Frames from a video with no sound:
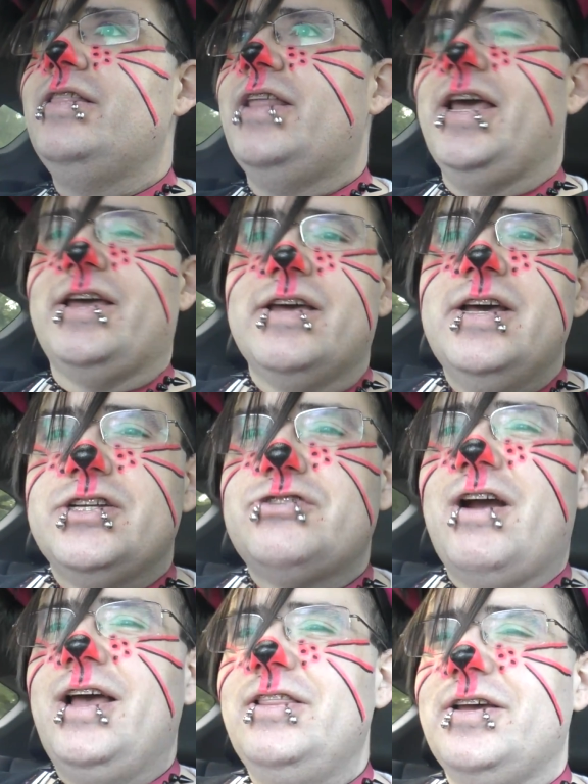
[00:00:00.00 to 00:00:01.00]
Like,
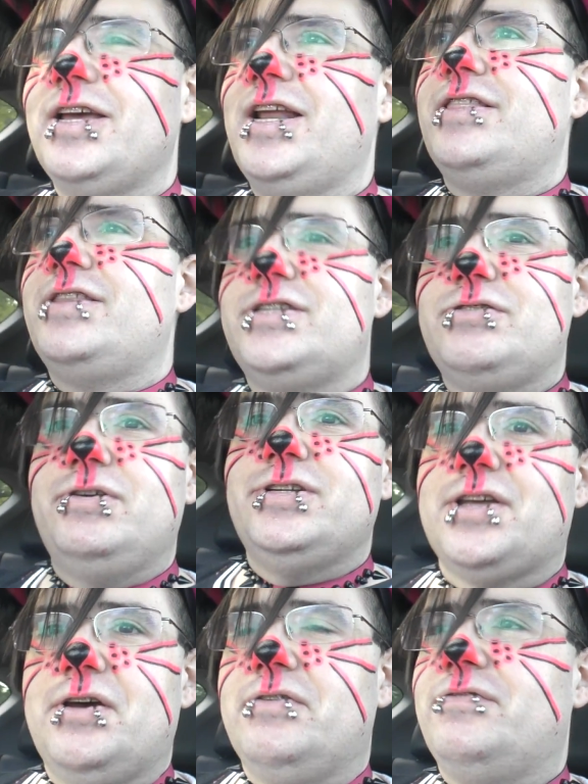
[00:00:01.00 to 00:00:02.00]
try looking at the
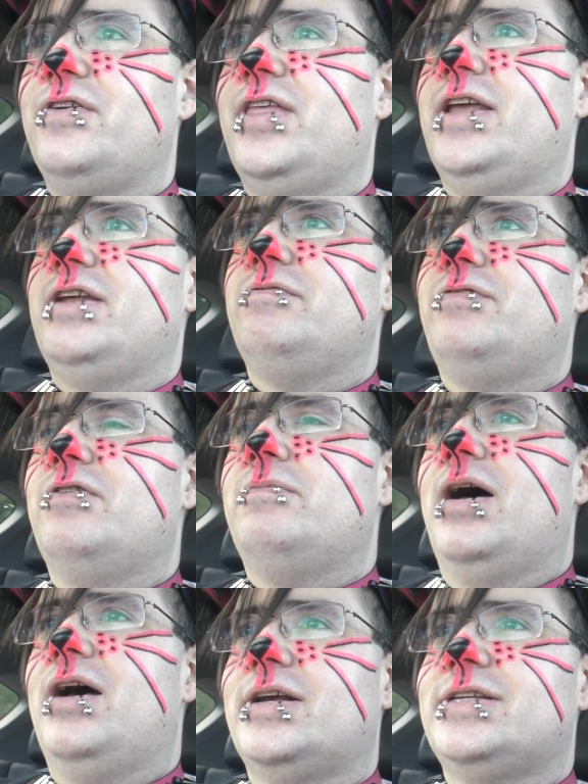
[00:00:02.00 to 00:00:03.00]
source code for that info
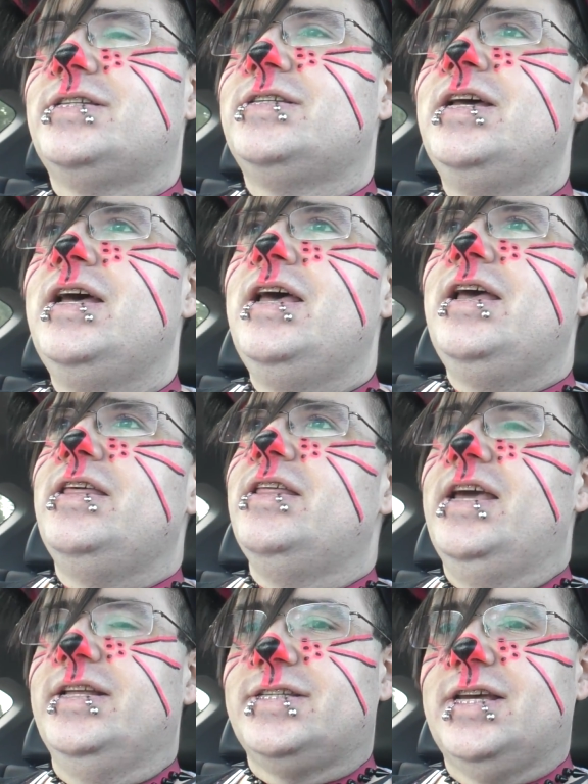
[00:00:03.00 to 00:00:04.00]
box
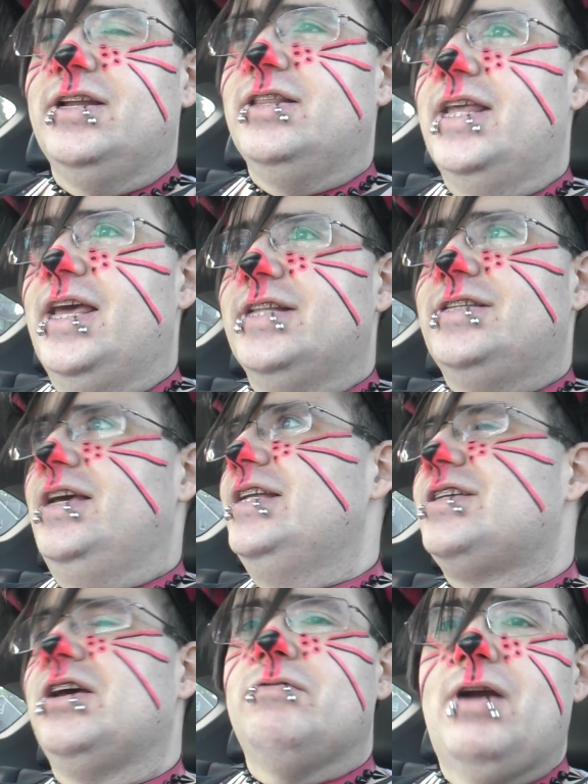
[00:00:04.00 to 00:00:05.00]
it's gonna link,
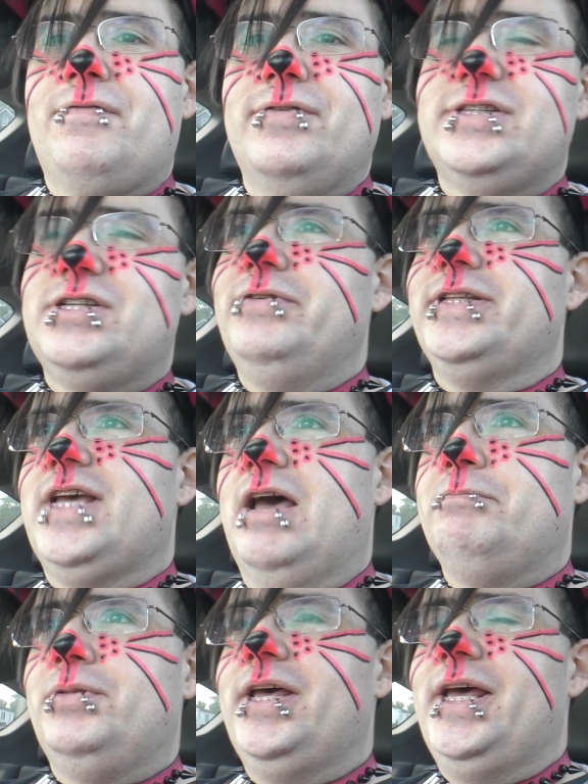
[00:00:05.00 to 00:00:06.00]
it's gonna reference to a
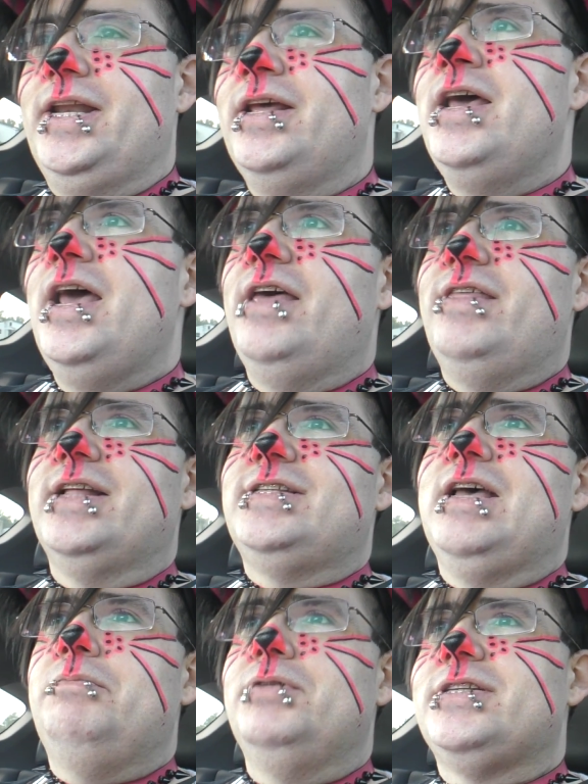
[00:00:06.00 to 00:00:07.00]
template, and that
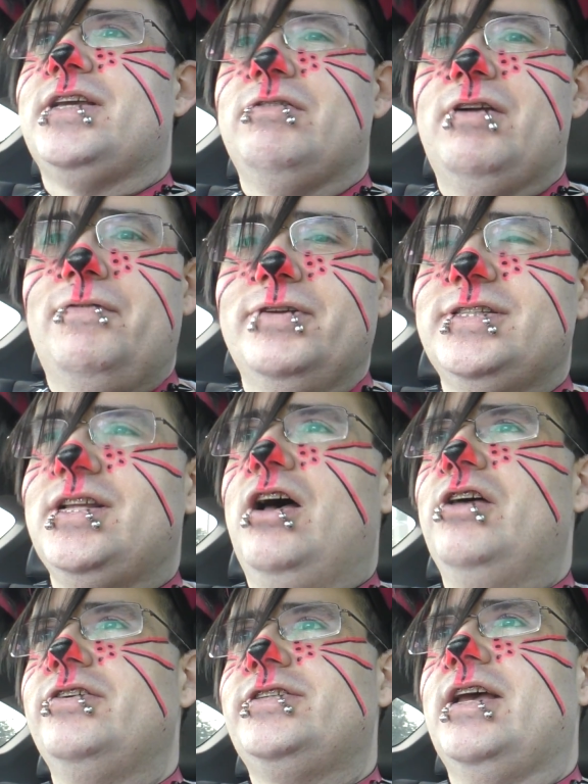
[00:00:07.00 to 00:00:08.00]
template's gonna reference to
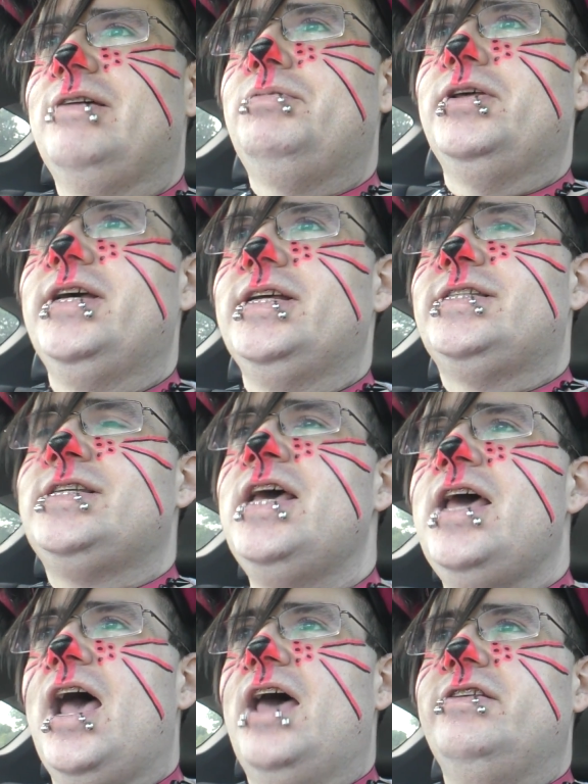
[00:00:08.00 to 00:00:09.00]
other templates,
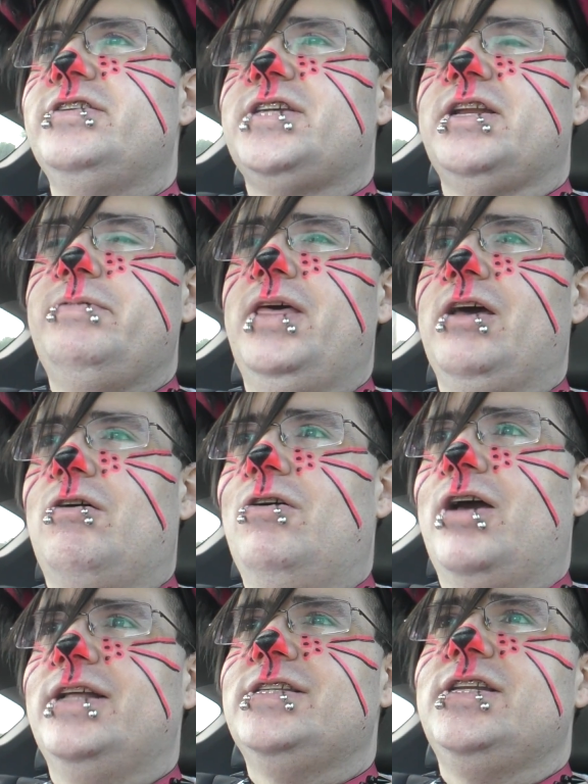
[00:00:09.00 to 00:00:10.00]
and there's gonna be like all
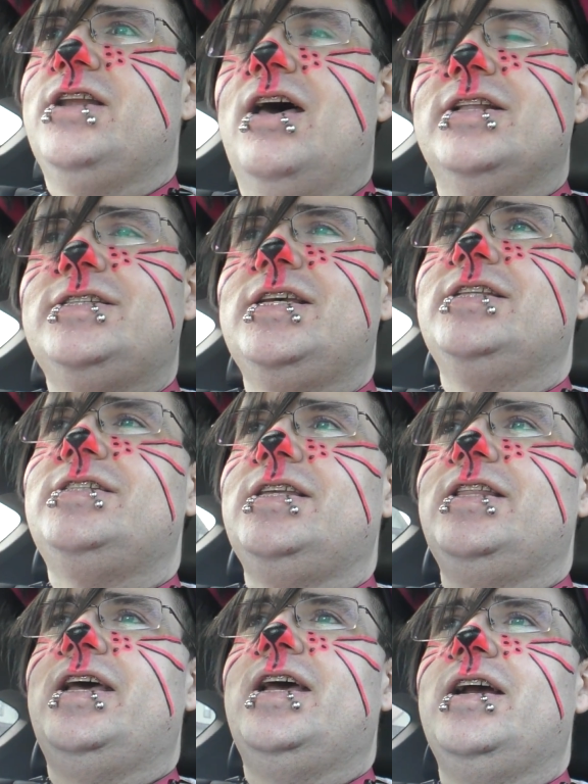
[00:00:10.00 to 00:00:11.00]
kinds of nonsense
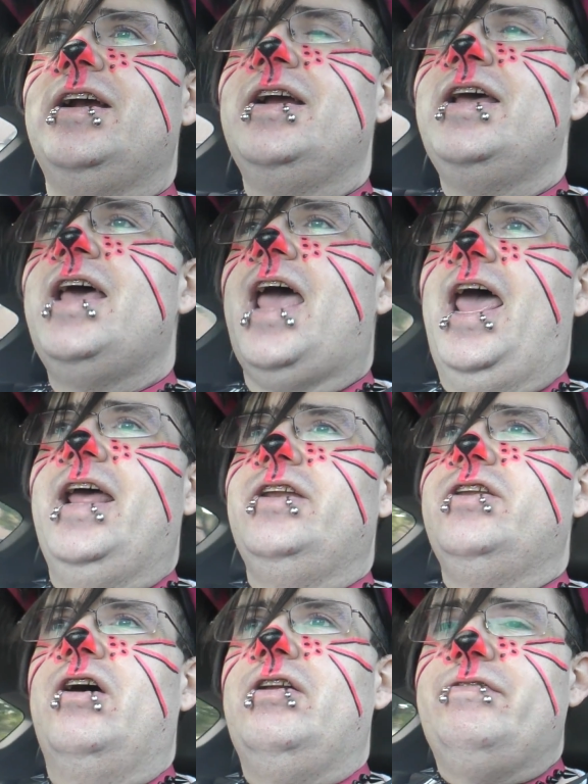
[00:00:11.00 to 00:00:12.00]
in there,
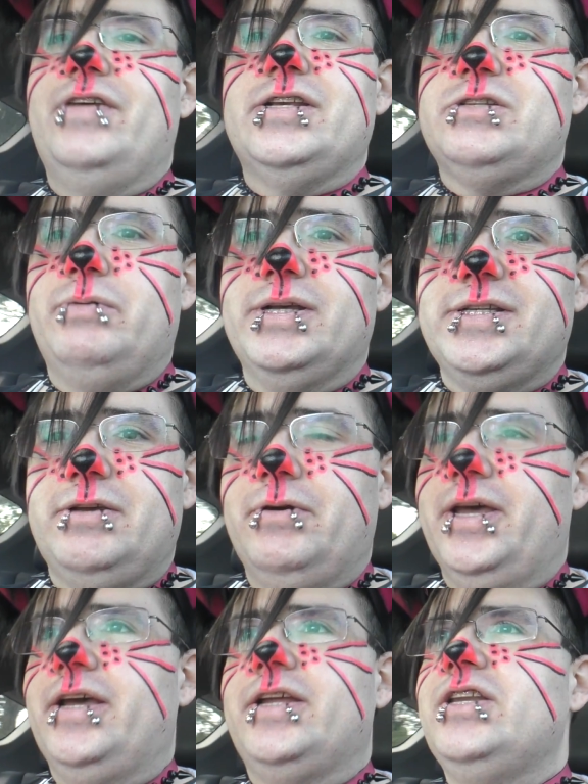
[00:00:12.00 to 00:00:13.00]
and none of it is
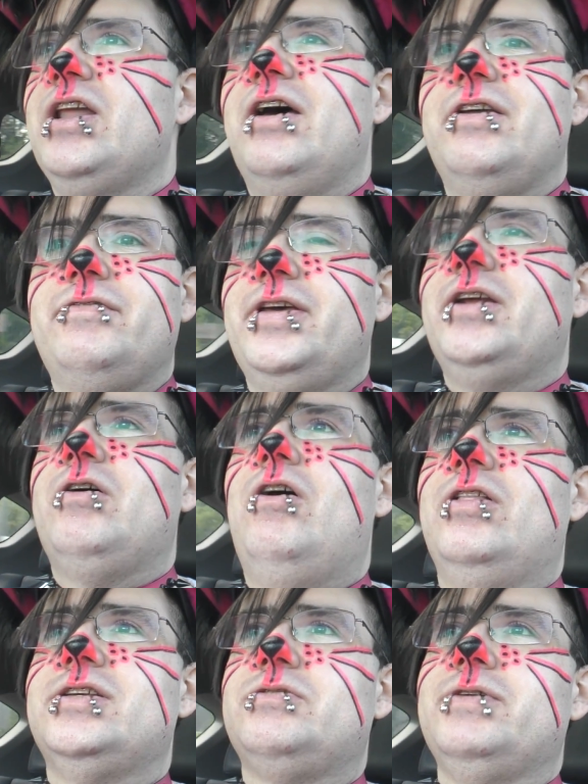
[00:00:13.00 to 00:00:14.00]
WYSIWYG, none of it at
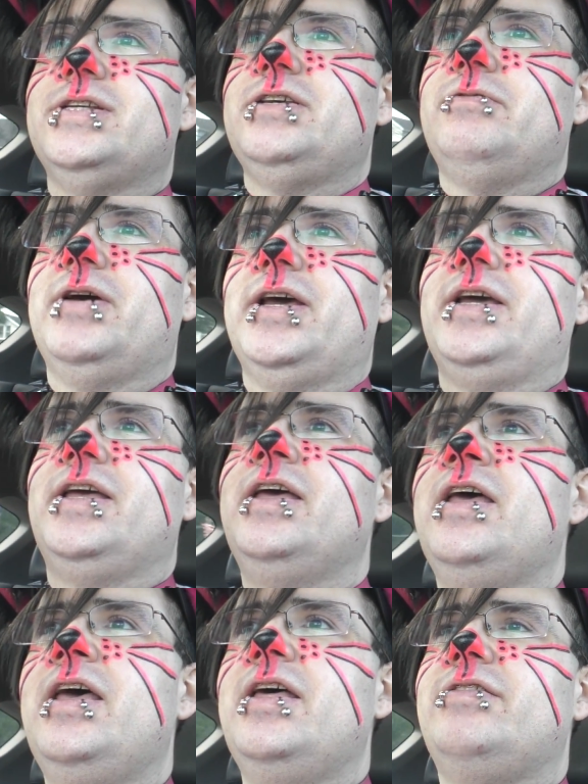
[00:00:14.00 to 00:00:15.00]
all is
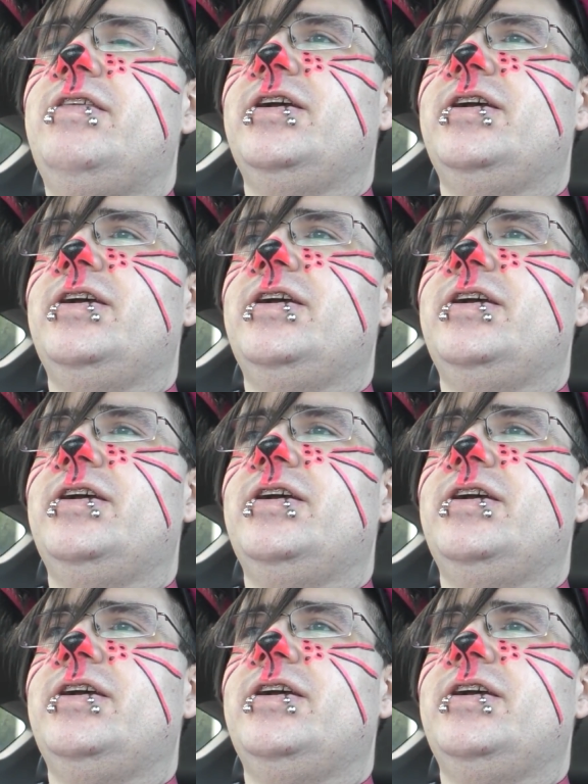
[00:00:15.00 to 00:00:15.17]
WYSIWYG.